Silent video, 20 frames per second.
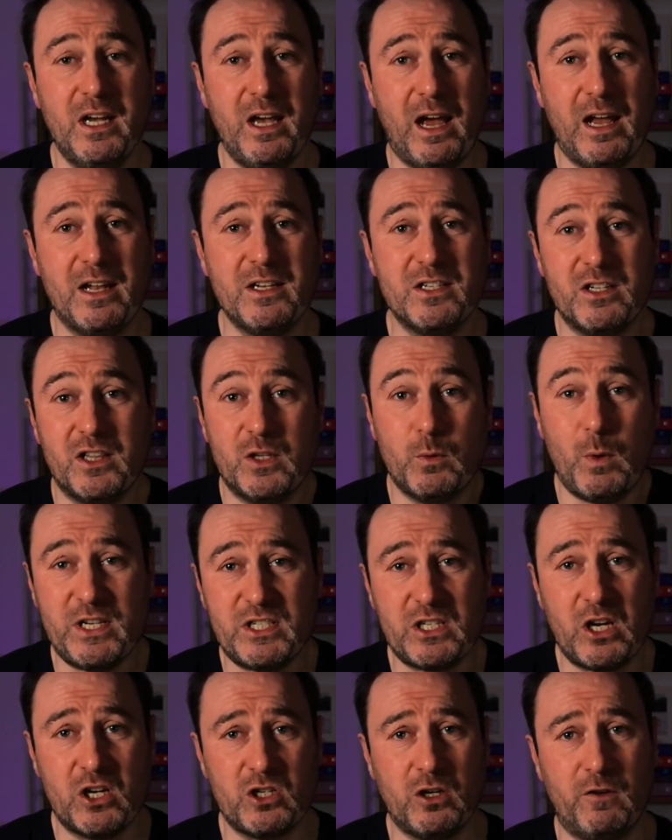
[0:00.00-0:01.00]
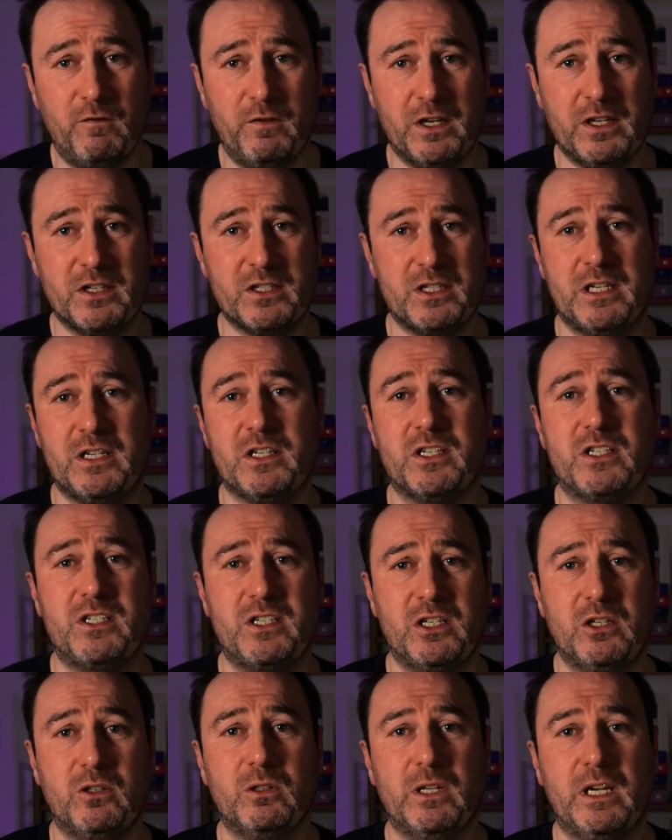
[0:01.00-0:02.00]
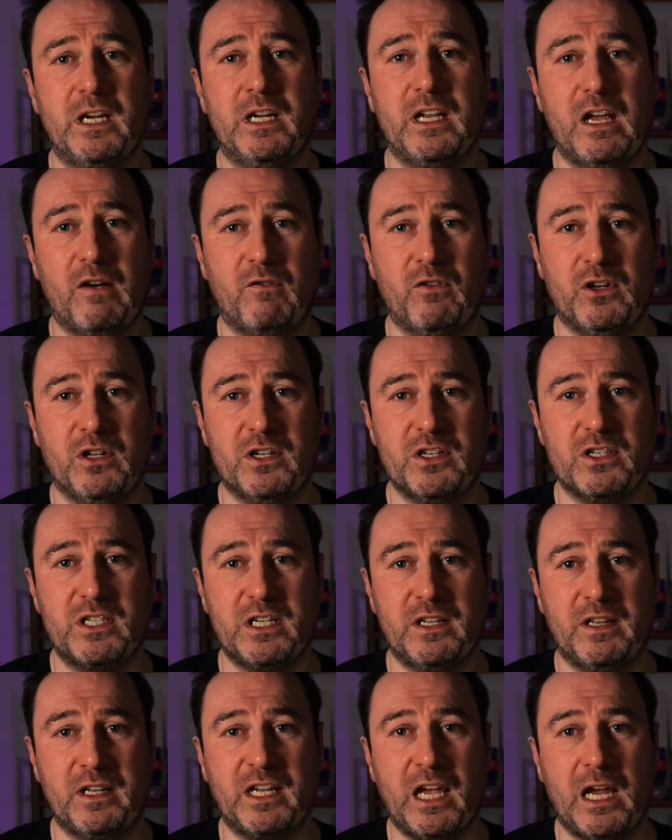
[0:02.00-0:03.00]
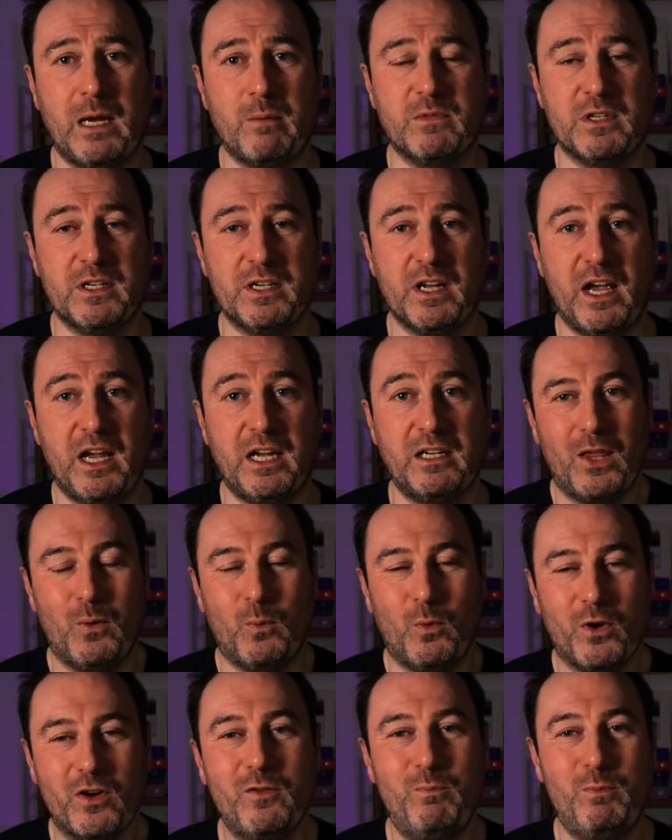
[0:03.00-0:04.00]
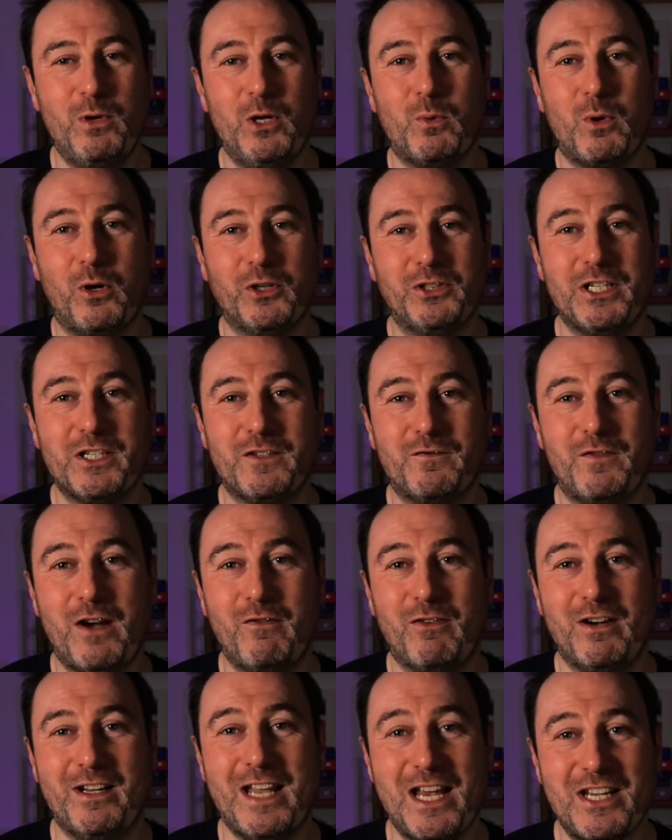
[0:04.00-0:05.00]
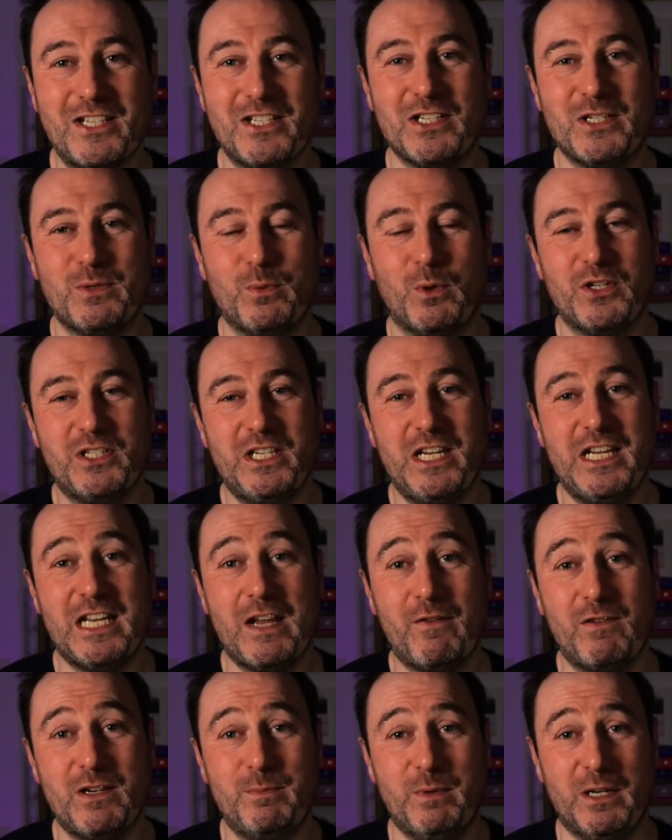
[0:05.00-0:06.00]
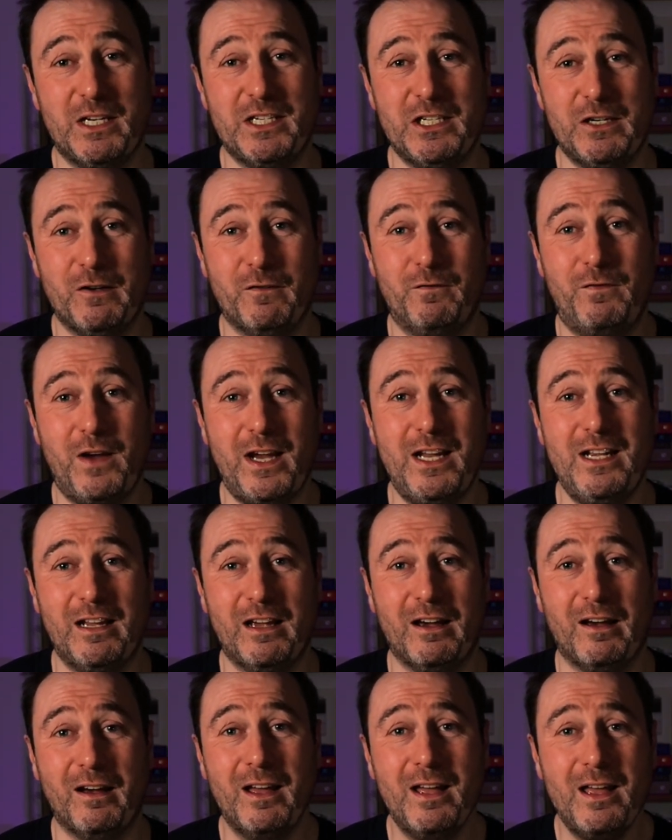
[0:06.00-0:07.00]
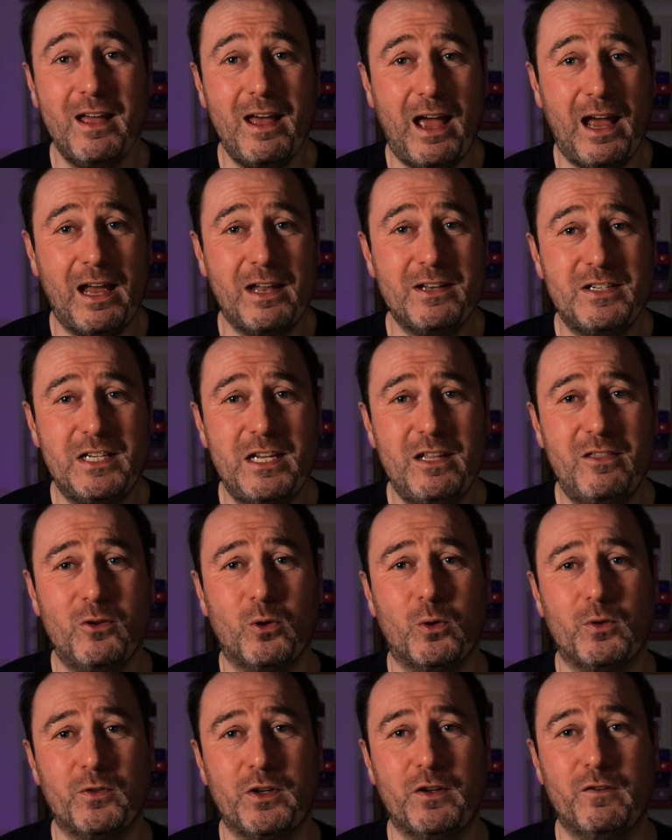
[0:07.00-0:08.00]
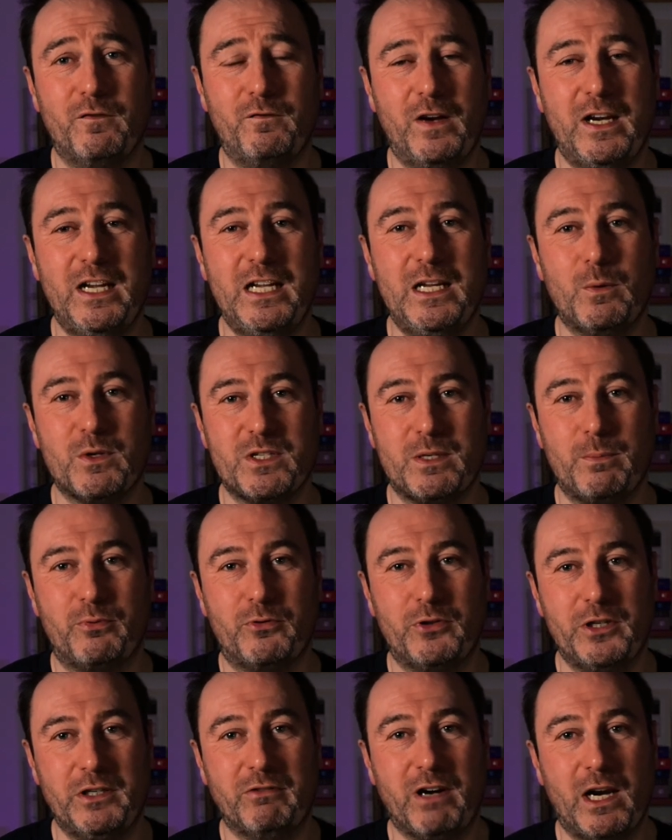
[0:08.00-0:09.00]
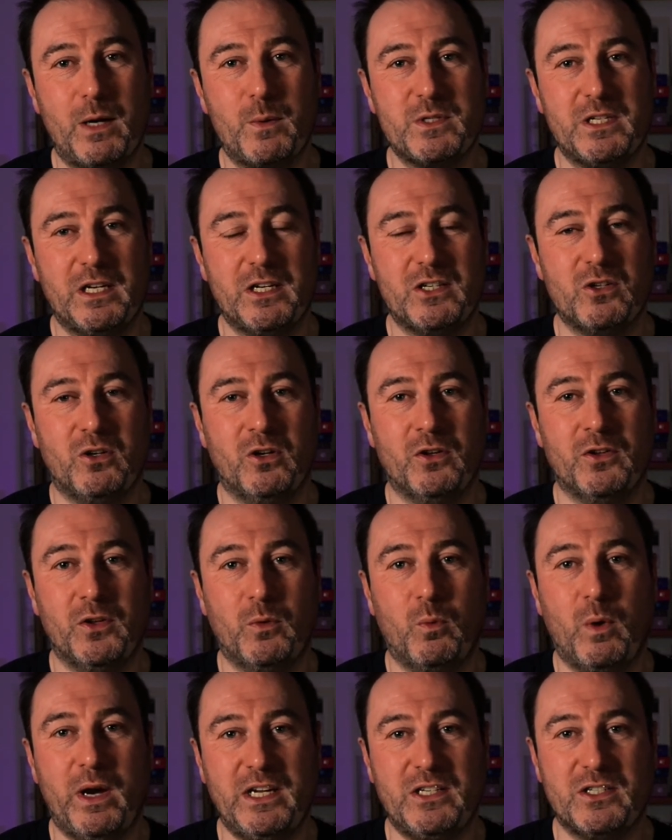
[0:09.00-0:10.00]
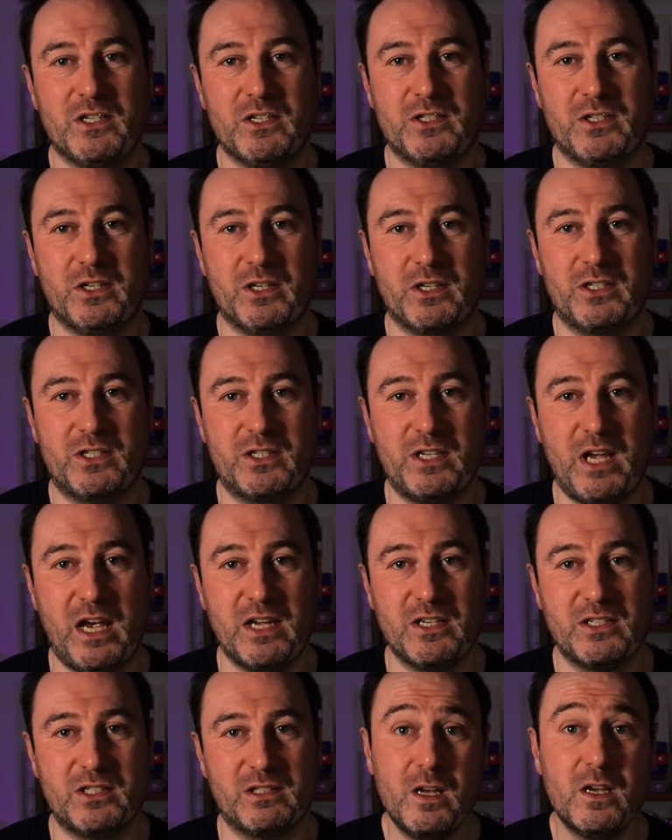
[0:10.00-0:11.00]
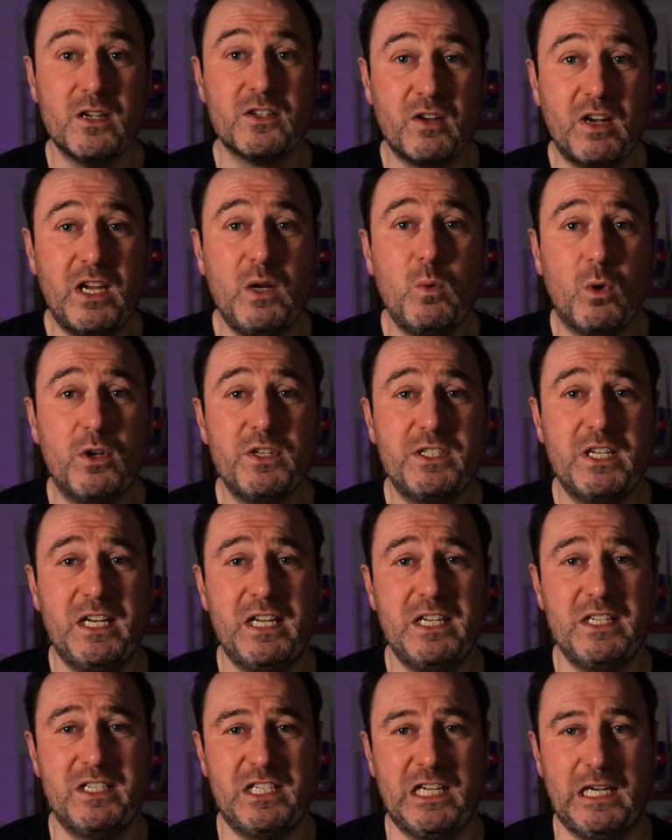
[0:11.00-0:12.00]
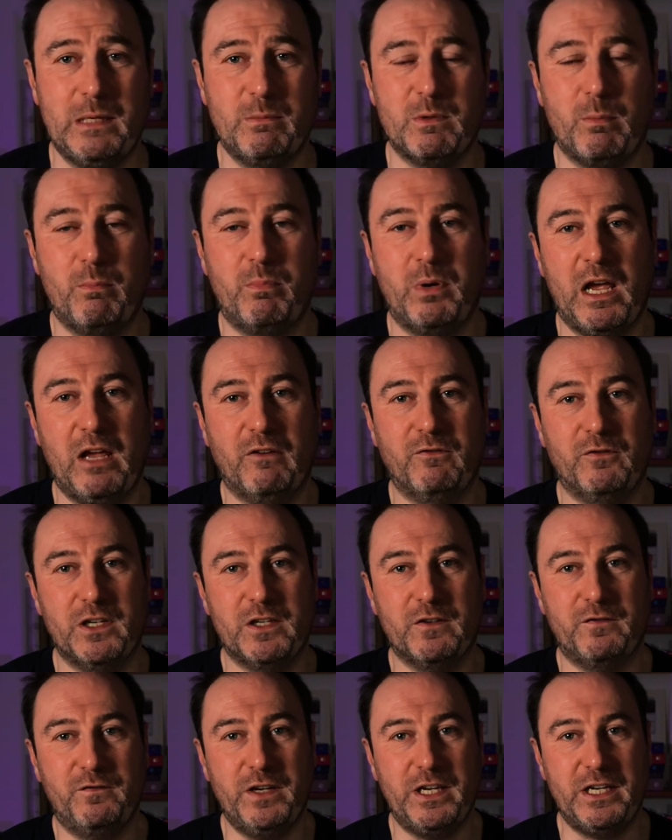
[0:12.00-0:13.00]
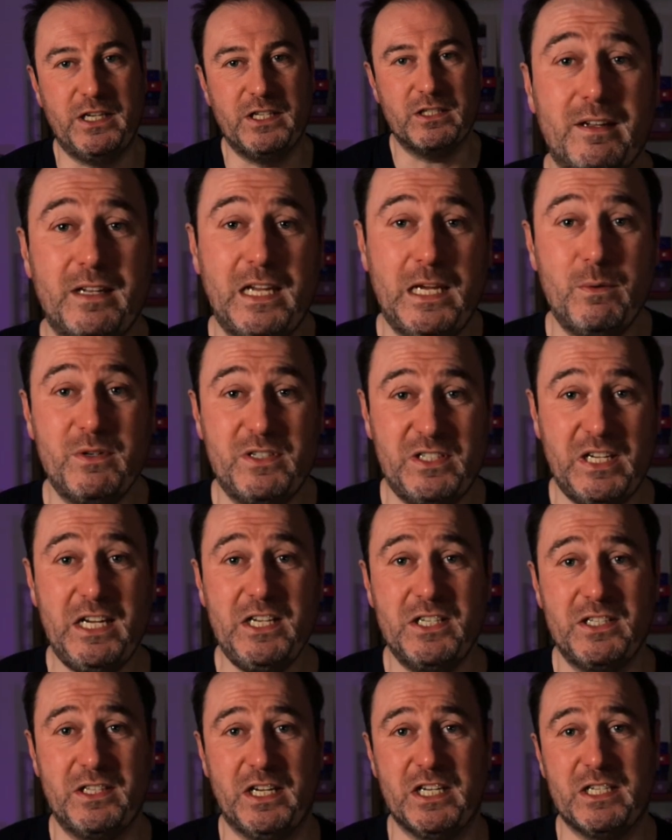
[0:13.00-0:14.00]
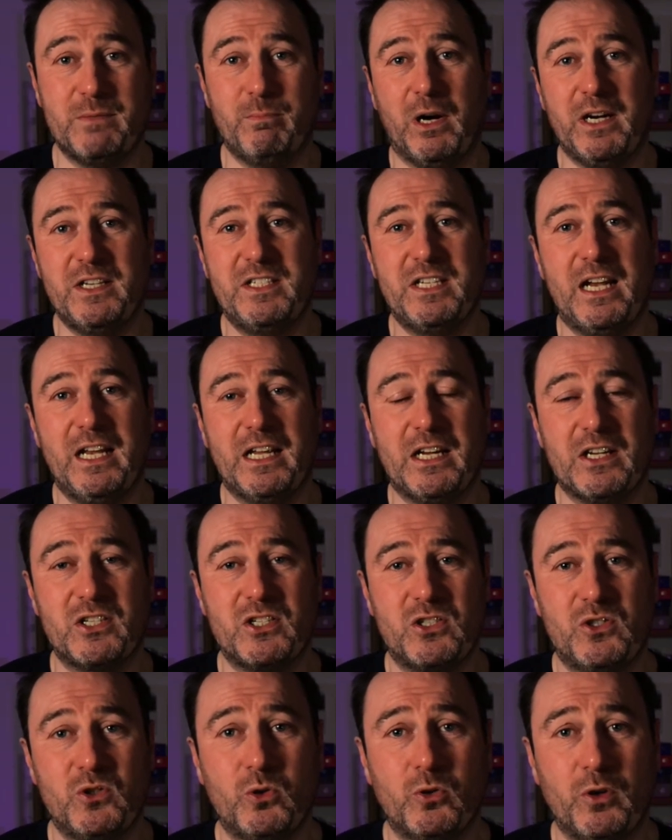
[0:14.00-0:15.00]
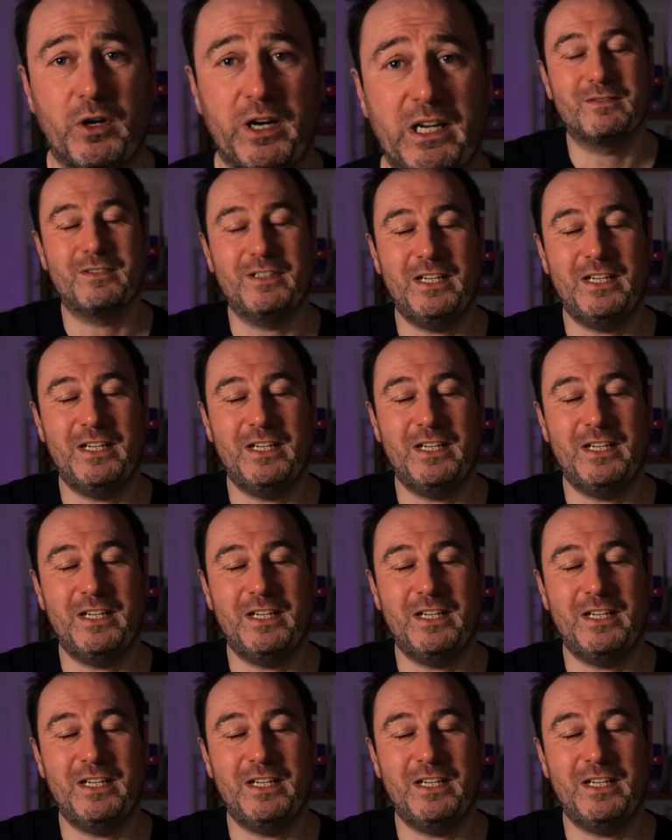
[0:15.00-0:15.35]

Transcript: And the West Coast Offense is still in evidence in the game today. One of Bill Walsh's favorite lessons was the inevitability of failure, and he thought that failure was a prerequisite on the way to success. So he wanted his teams prepared for defeat. And he would teach this by telling a story.